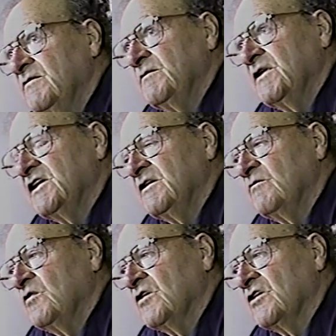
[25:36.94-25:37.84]
to make him
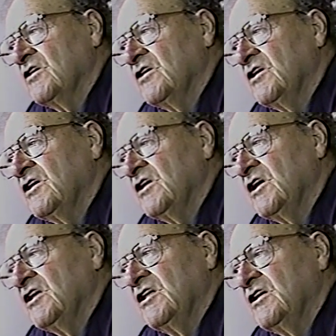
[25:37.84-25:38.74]
work.
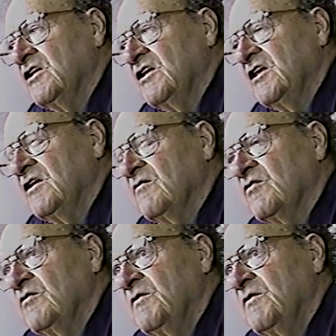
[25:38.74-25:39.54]
And they never could